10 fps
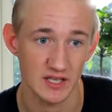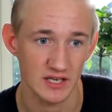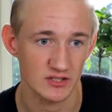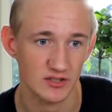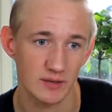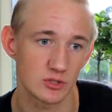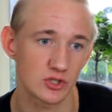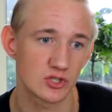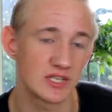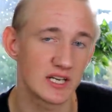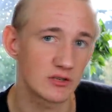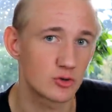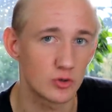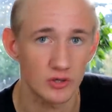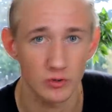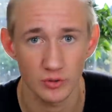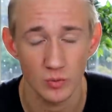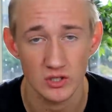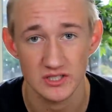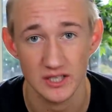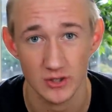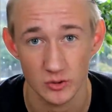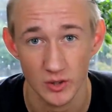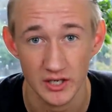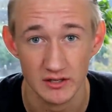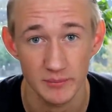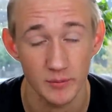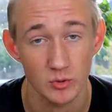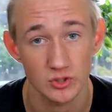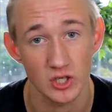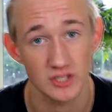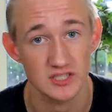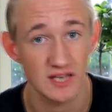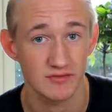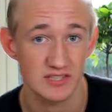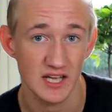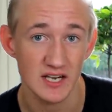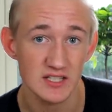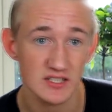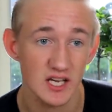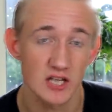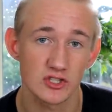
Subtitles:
The Instagram just did it to the ones that are running the most unsafe settings,